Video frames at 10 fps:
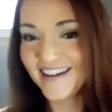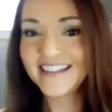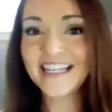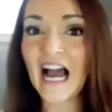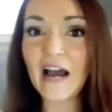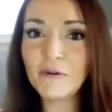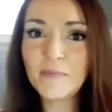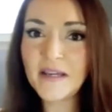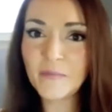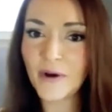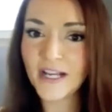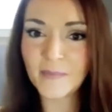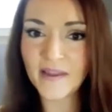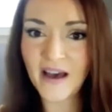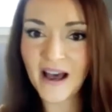Like I would be impressed
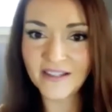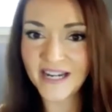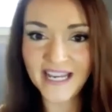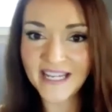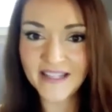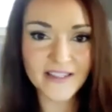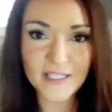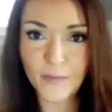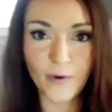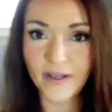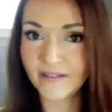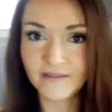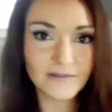by the Holiday Inn at this point.